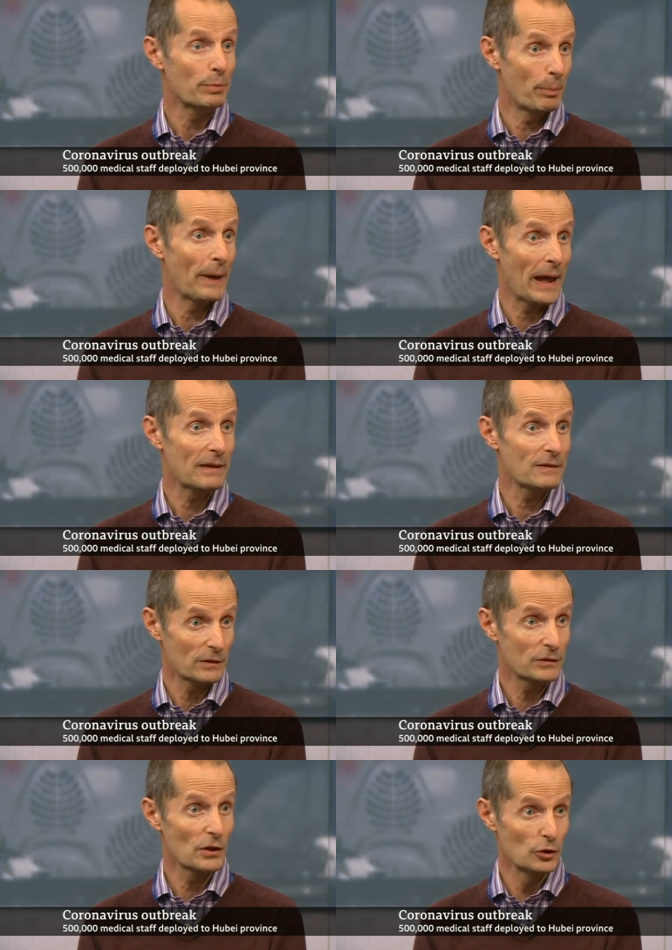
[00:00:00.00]
prepared
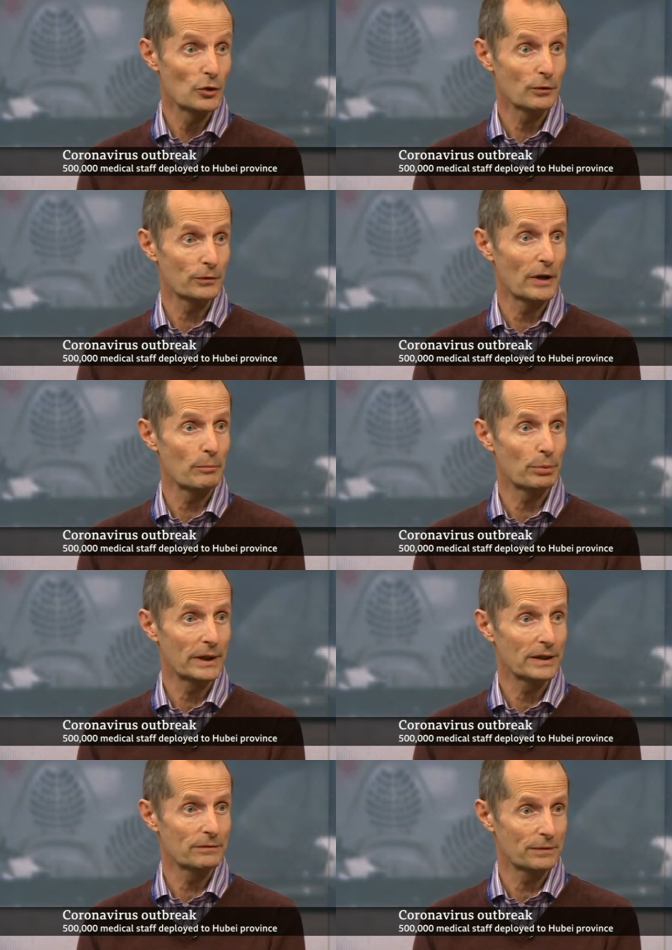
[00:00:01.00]
to look for
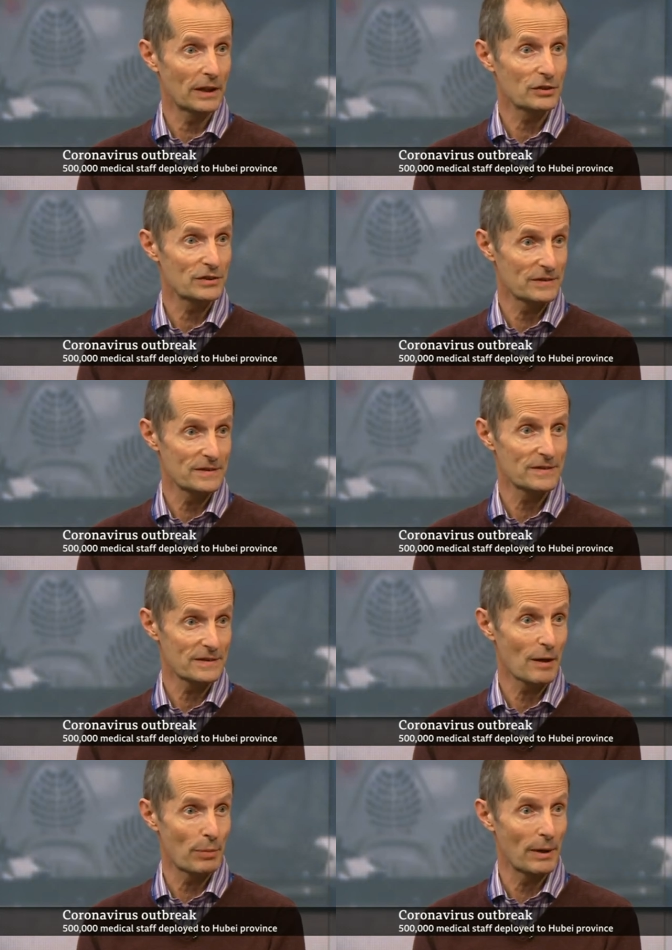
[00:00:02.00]
outbreak infections and
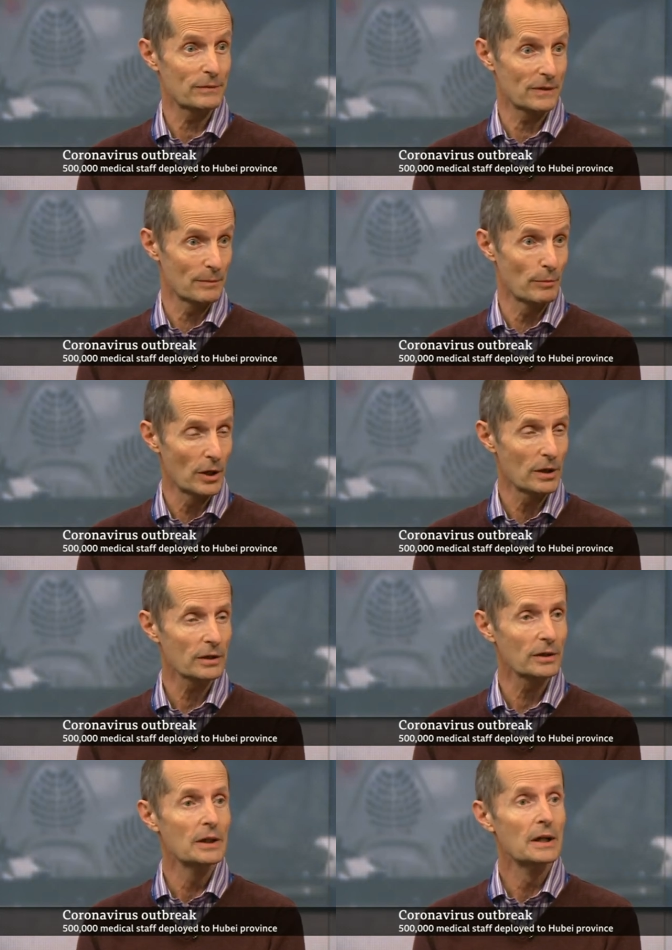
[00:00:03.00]
step up to the
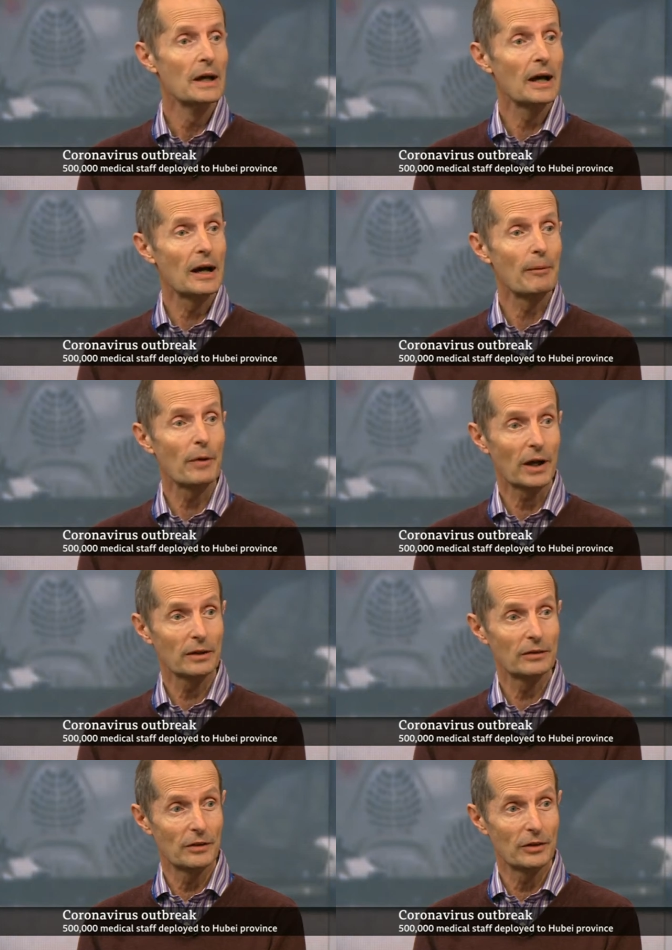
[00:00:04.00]
mark.
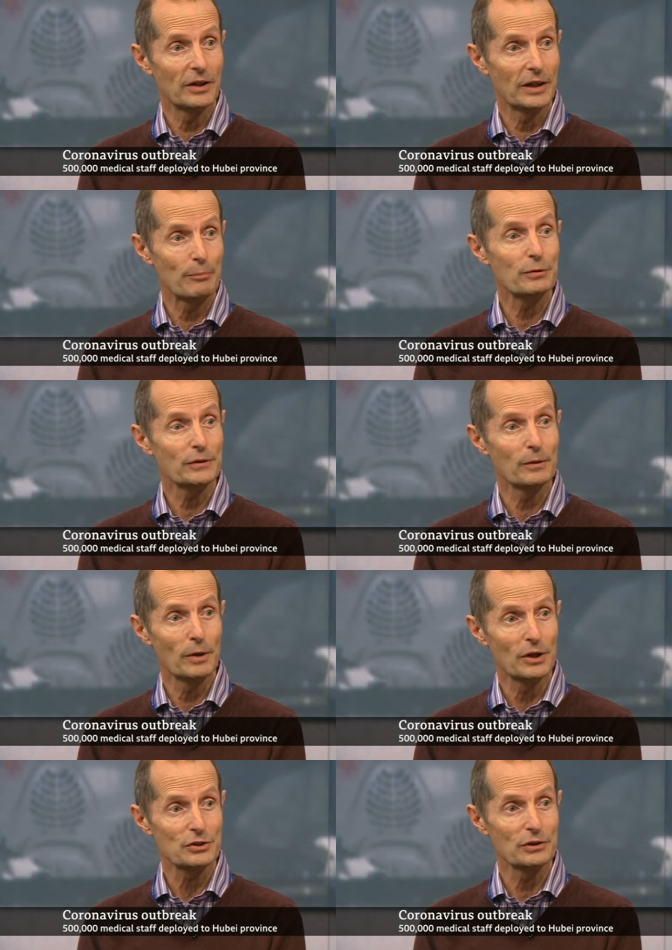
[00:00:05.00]
There are a number of
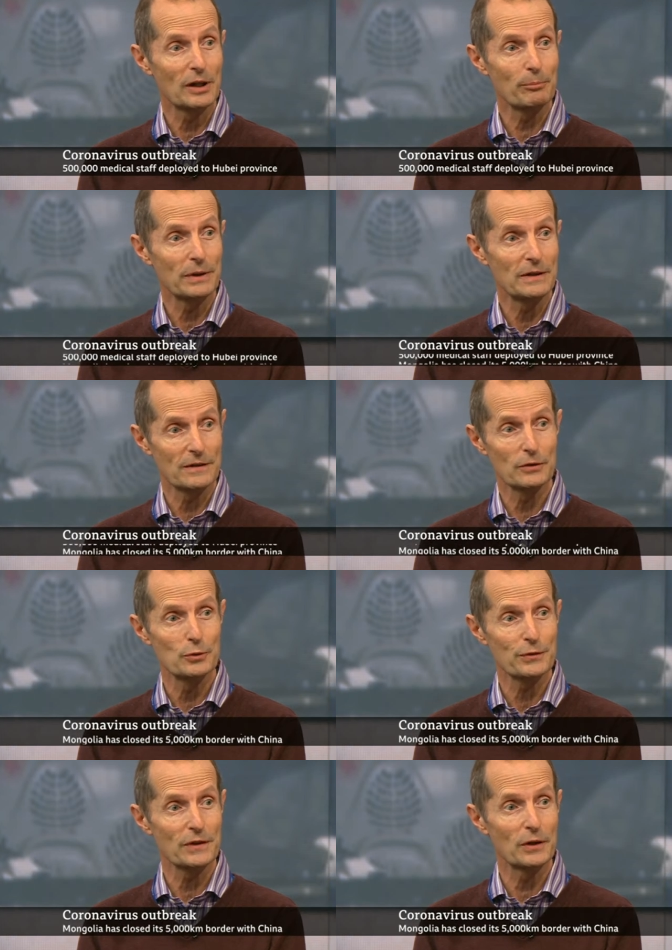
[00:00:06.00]
commercial companies that are
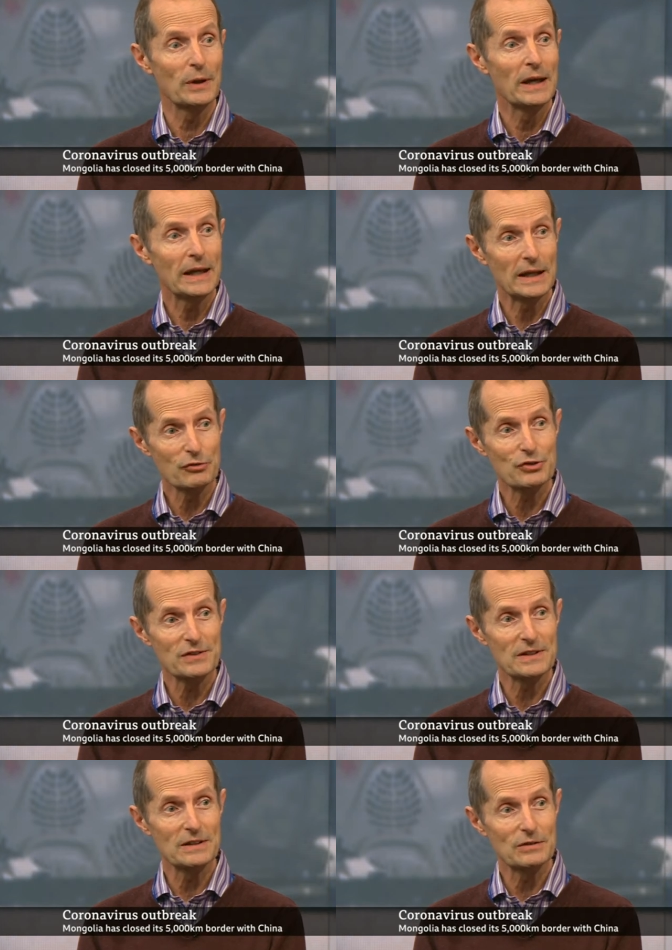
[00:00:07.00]
also
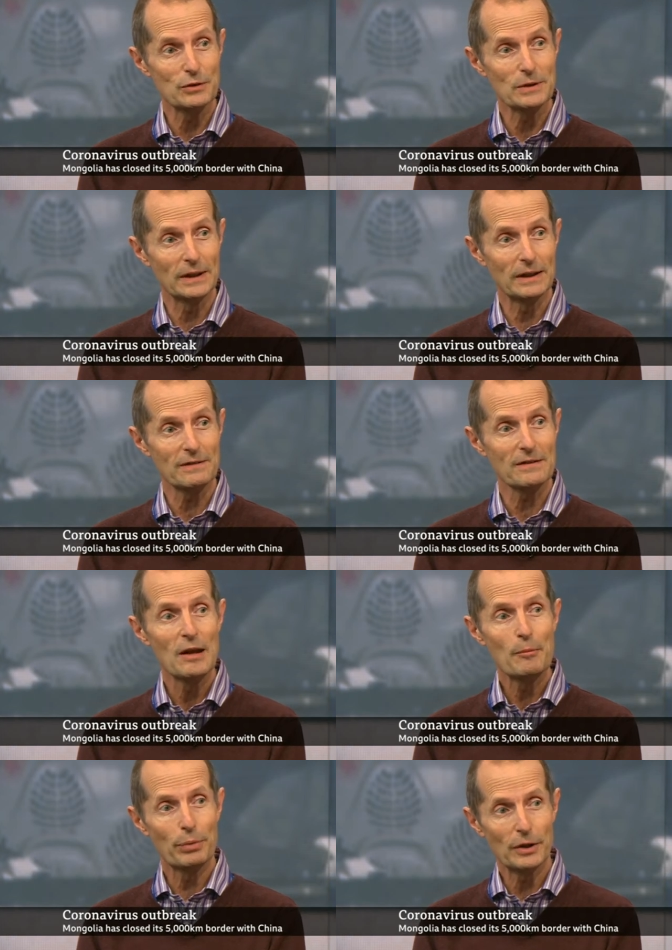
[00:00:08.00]
interested in doing this,
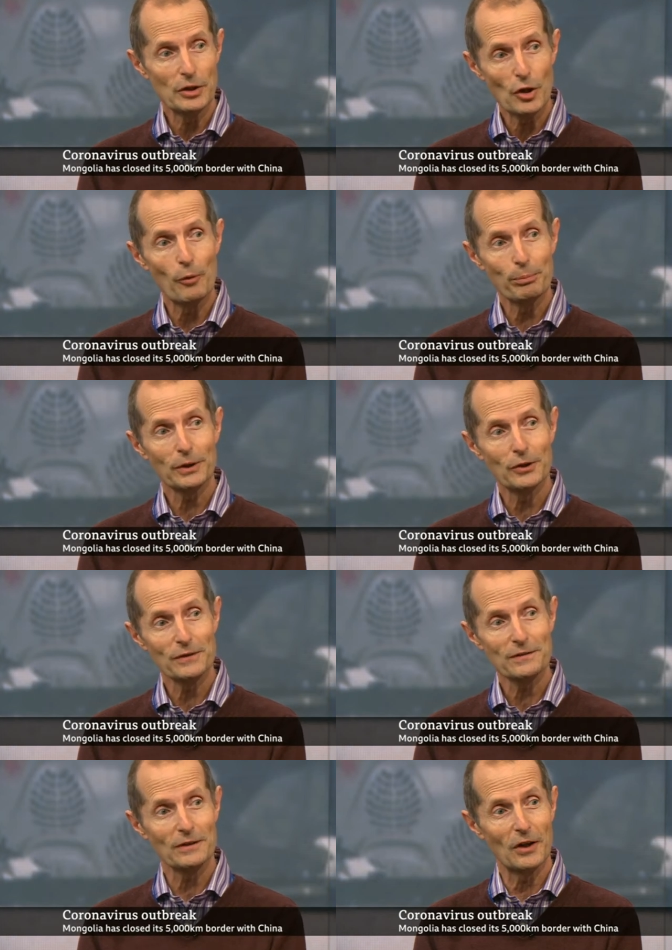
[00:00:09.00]
but not
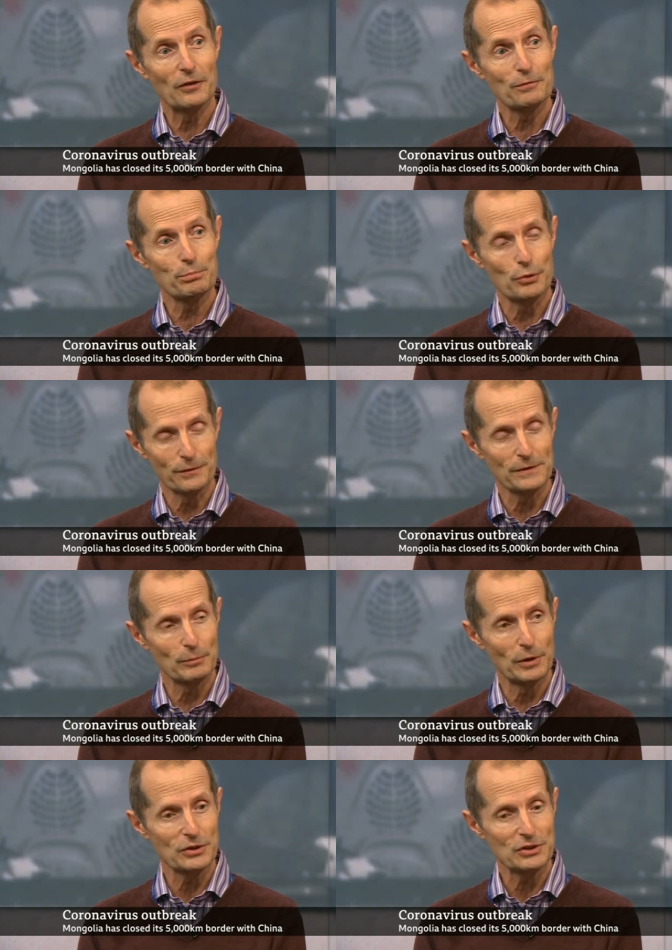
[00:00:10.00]
because of profit
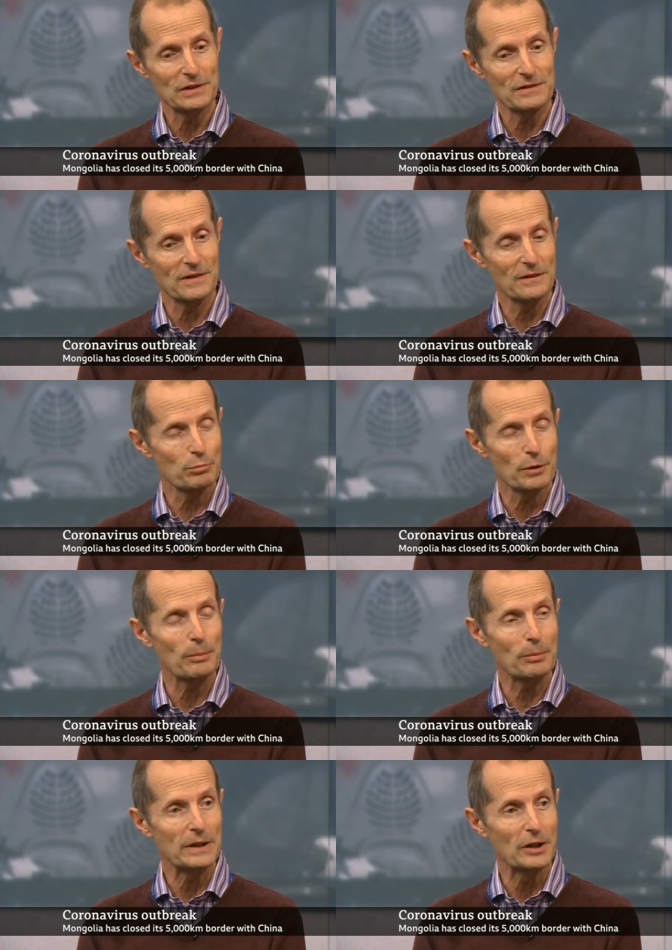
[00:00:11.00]
margins. There's
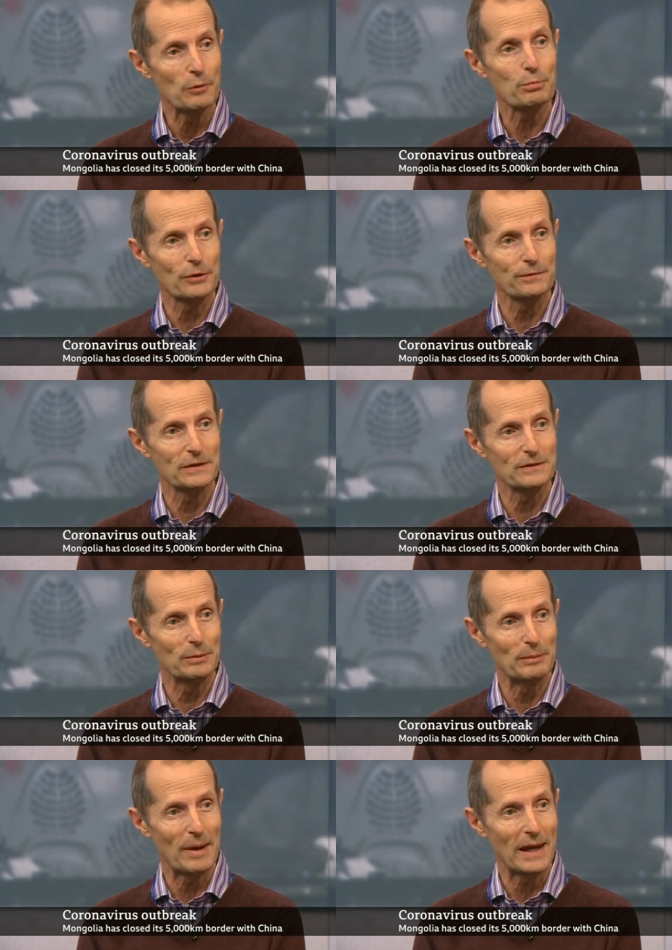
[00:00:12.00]
probably no profit to
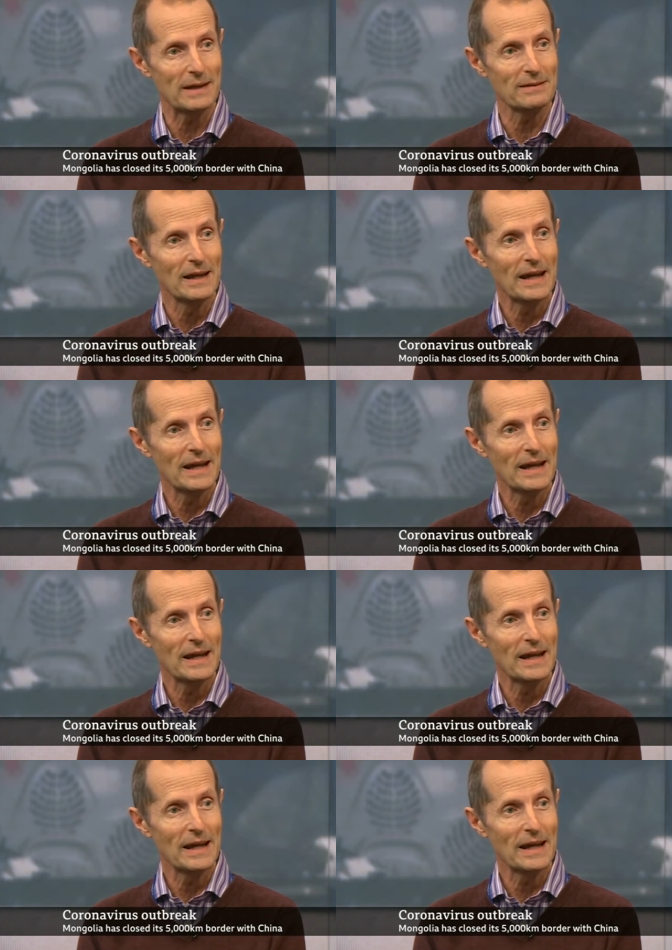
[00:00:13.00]
be made